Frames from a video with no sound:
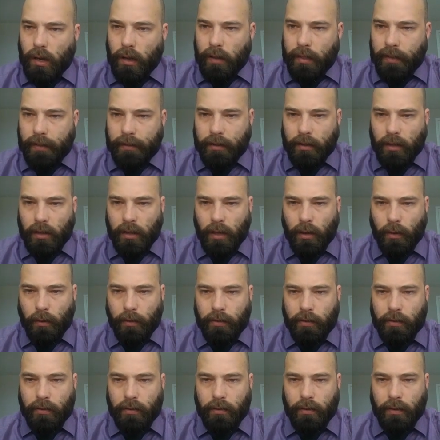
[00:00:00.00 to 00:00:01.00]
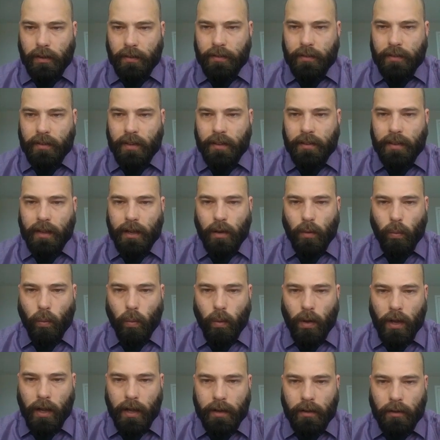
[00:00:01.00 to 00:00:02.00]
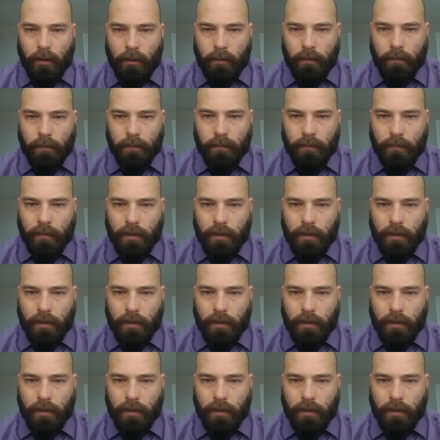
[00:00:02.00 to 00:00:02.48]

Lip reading: This close. This is going to take a while.